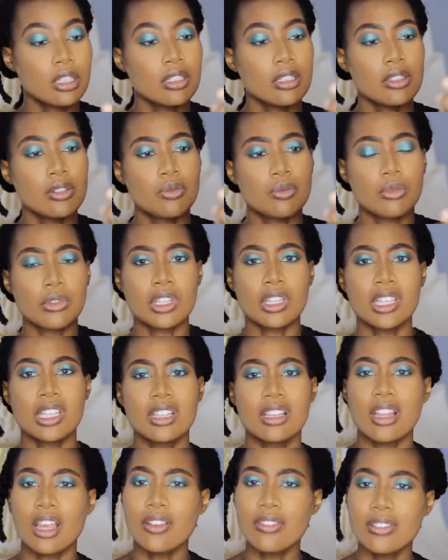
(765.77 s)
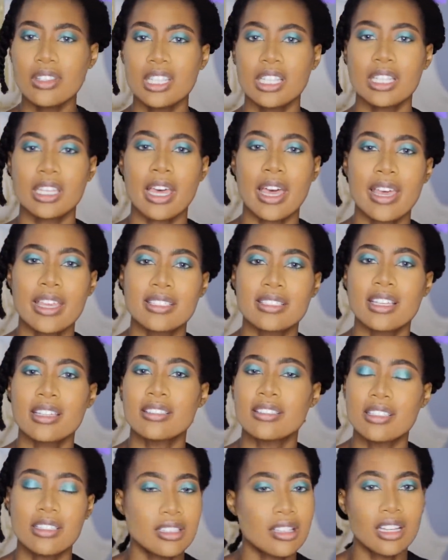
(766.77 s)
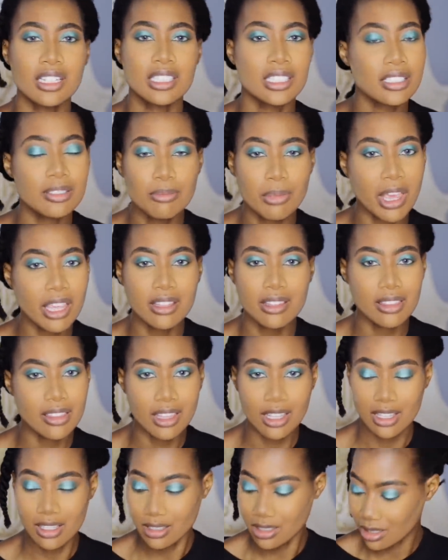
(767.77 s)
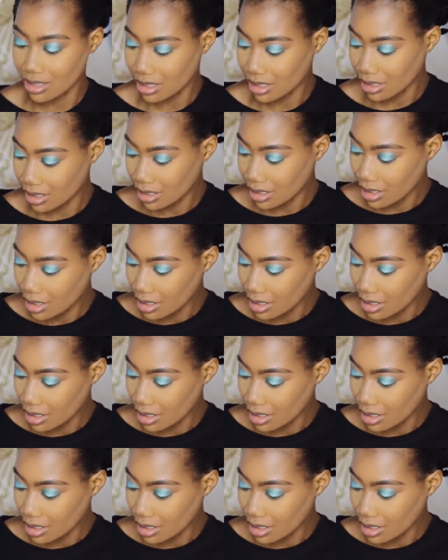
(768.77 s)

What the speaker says: This is really lovely, guys. I did not expect this.